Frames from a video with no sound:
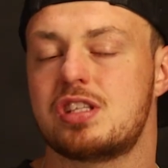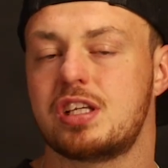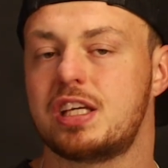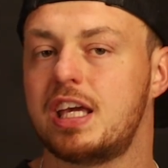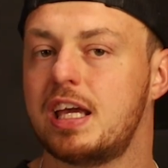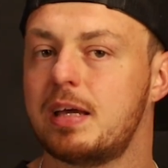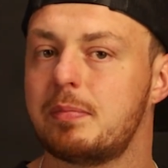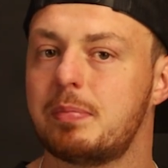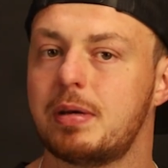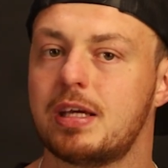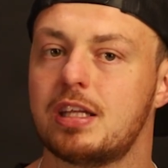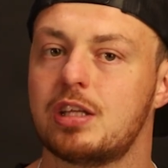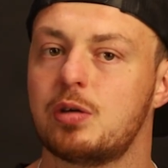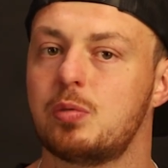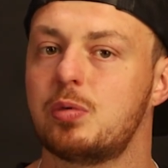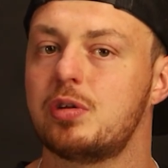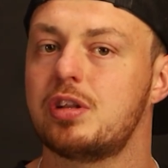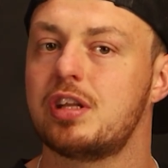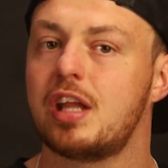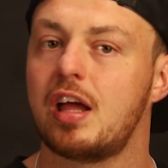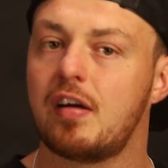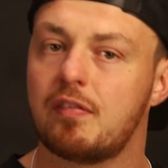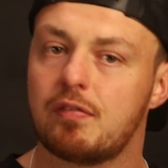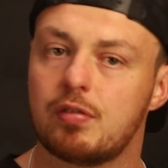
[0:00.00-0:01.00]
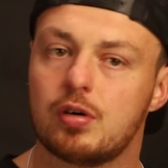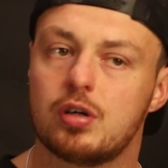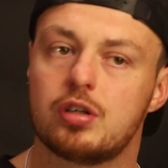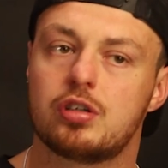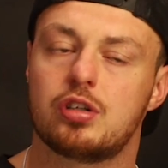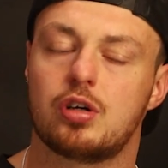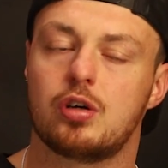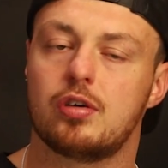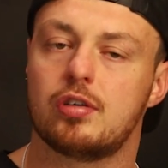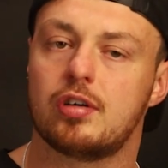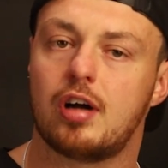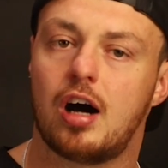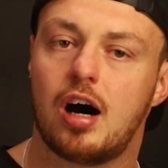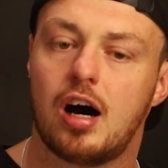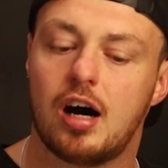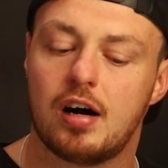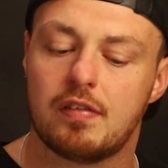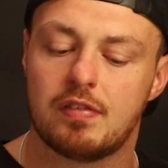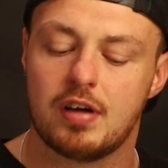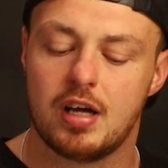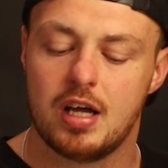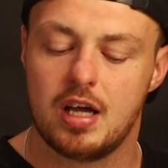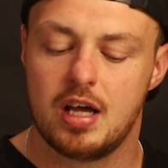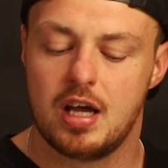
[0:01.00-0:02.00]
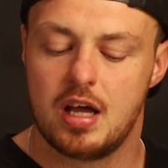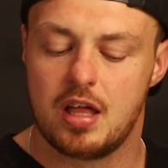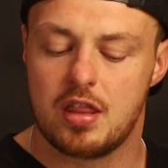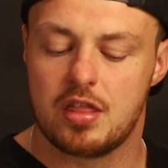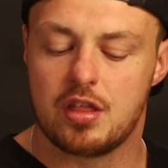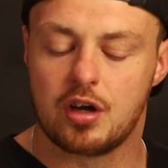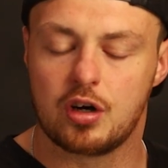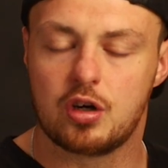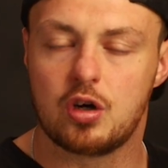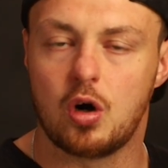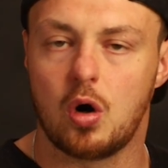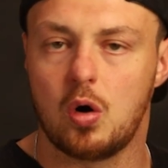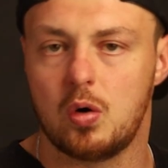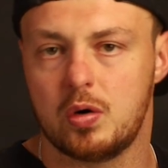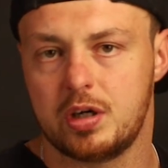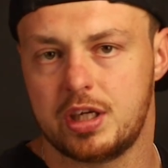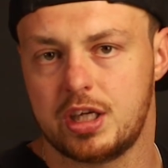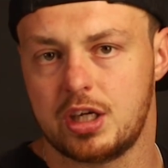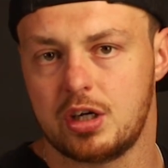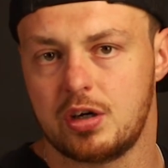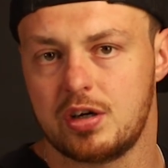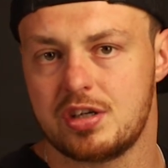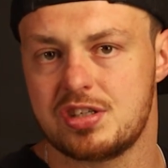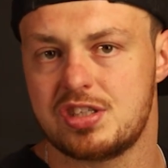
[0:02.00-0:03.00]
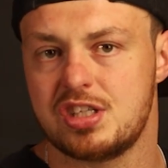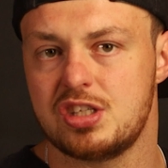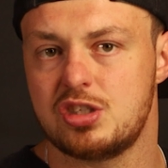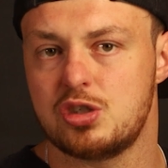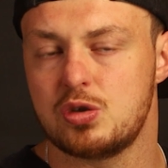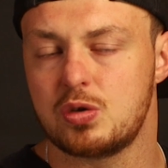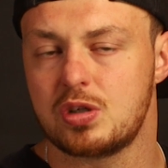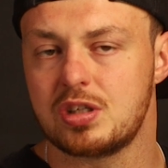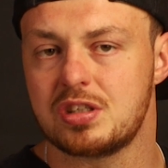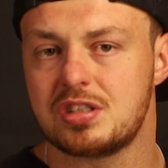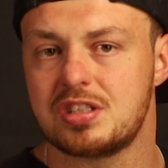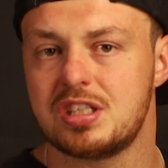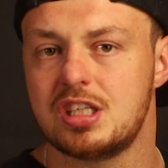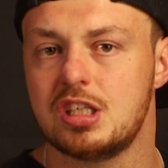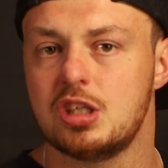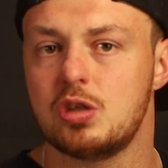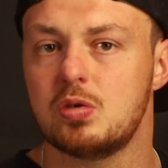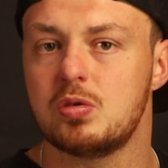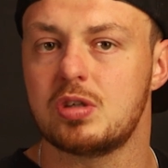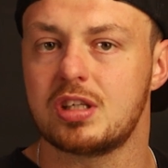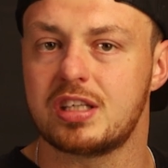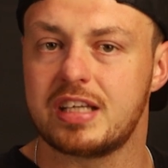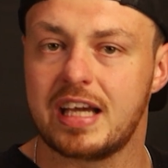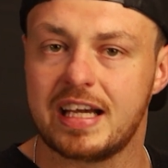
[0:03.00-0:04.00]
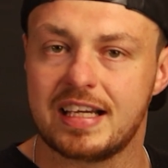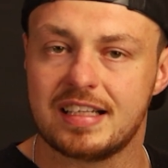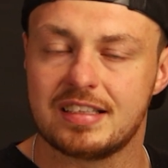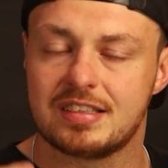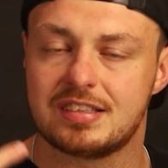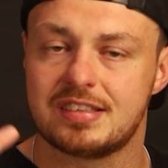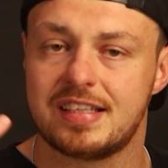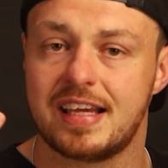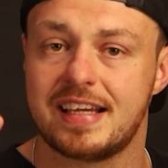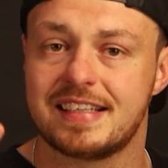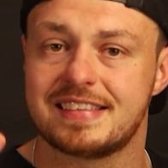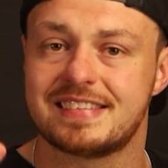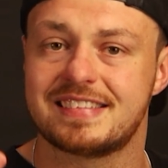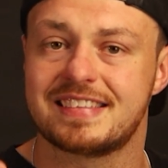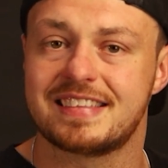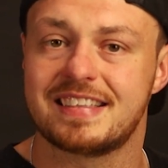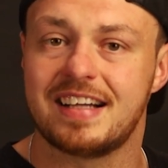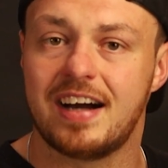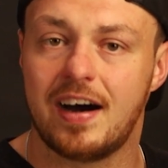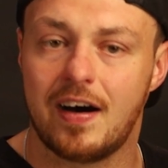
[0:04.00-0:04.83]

is the campaign that will never turn off. The goal here is that you continue to test